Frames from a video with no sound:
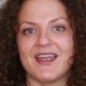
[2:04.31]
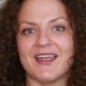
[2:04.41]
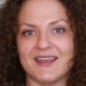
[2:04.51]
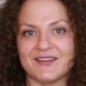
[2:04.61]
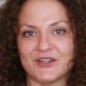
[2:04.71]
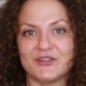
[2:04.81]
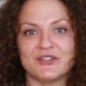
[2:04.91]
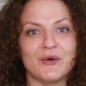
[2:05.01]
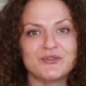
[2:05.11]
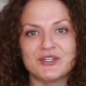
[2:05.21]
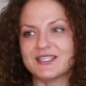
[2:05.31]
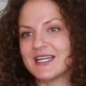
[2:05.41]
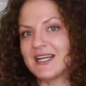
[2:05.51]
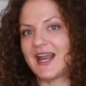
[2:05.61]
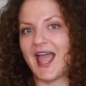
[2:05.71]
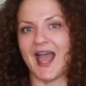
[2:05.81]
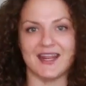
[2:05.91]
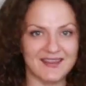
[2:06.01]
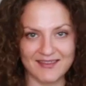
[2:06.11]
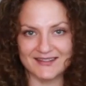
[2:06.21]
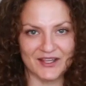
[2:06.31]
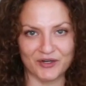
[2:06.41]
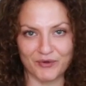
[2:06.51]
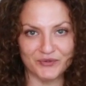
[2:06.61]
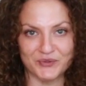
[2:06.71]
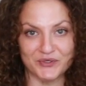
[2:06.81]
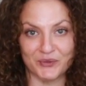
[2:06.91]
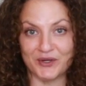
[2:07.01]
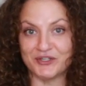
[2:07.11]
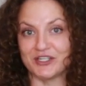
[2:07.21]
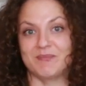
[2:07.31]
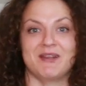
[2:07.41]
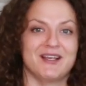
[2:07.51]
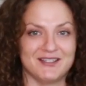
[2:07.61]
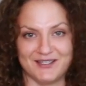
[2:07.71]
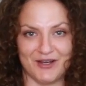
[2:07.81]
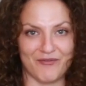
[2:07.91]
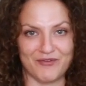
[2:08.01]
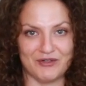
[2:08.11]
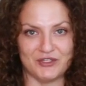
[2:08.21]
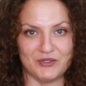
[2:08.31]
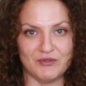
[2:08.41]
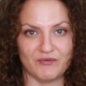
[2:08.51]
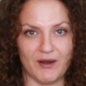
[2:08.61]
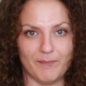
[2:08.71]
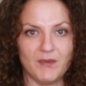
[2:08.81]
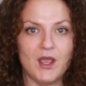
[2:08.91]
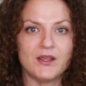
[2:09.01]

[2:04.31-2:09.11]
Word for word: is don't just eat anything that's at the grocery store just because it's there for you to choose from.